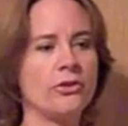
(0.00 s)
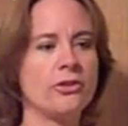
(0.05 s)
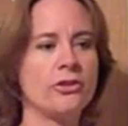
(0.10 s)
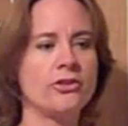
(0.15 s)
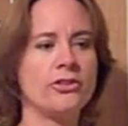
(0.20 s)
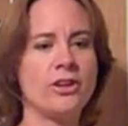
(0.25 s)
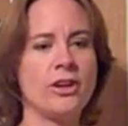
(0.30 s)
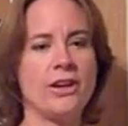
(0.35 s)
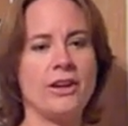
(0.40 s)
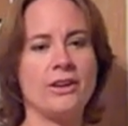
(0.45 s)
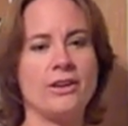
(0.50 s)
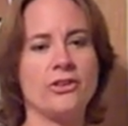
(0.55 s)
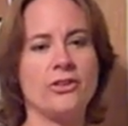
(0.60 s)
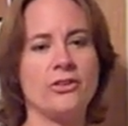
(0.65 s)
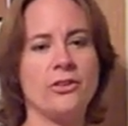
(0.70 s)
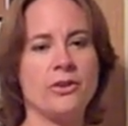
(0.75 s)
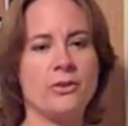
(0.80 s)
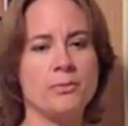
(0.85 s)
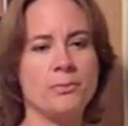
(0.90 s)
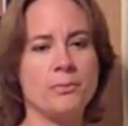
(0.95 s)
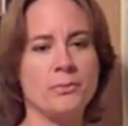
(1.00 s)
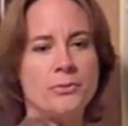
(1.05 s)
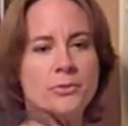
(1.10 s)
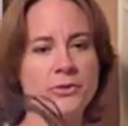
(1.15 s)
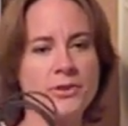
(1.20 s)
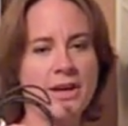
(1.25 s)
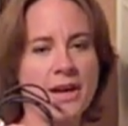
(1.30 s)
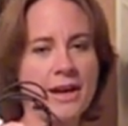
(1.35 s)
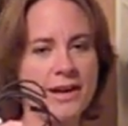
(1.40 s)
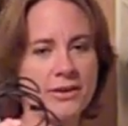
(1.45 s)
to change the
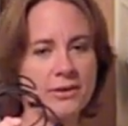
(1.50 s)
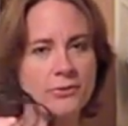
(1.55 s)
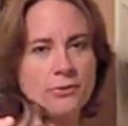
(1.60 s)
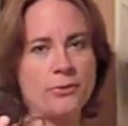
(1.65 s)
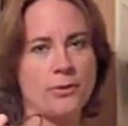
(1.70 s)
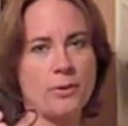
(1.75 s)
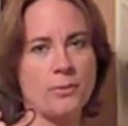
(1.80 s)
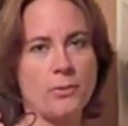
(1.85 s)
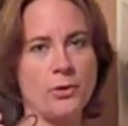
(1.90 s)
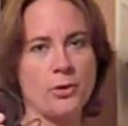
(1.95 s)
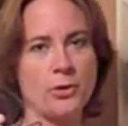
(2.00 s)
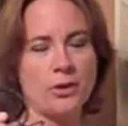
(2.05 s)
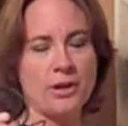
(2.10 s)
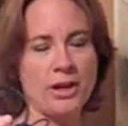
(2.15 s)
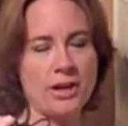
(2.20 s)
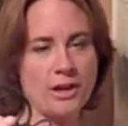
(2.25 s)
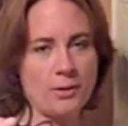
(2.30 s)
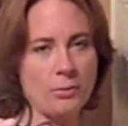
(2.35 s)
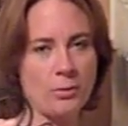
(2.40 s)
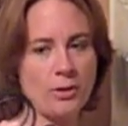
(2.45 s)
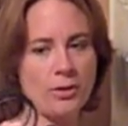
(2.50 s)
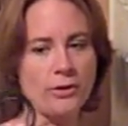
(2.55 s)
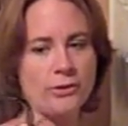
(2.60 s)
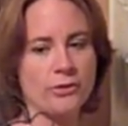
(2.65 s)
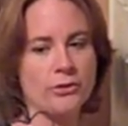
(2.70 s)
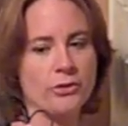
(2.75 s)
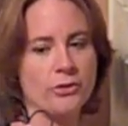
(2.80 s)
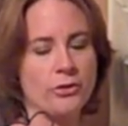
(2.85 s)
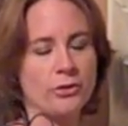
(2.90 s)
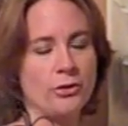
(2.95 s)
data from your
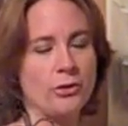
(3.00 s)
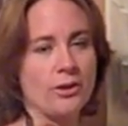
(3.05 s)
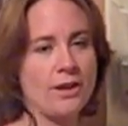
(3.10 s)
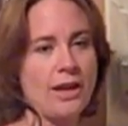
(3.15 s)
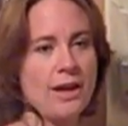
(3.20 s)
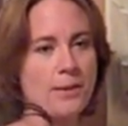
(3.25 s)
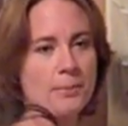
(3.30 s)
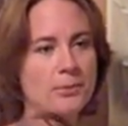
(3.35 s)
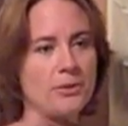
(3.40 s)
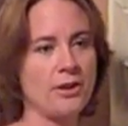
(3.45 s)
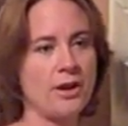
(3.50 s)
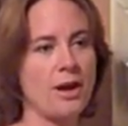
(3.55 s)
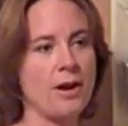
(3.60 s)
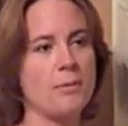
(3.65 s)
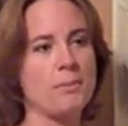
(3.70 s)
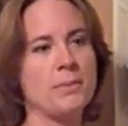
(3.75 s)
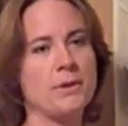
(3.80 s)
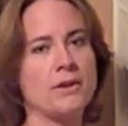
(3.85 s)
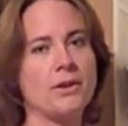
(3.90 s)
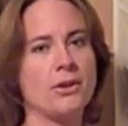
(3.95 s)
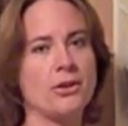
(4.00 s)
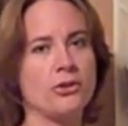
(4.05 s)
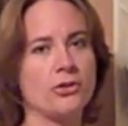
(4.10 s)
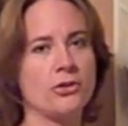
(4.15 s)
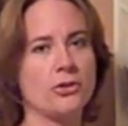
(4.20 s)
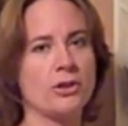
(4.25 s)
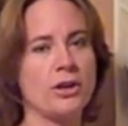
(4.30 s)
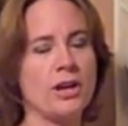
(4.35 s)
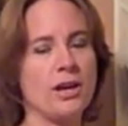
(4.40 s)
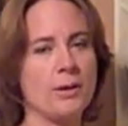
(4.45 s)
cameras to your laptop because
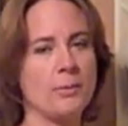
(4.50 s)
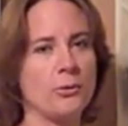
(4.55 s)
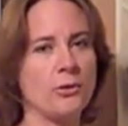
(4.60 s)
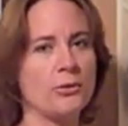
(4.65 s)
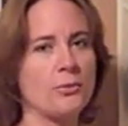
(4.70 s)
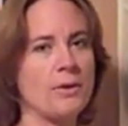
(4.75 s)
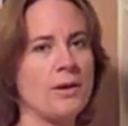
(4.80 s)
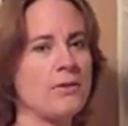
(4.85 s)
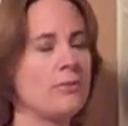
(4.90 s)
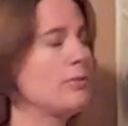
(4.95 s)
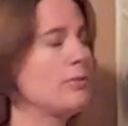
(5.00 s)
your cameras might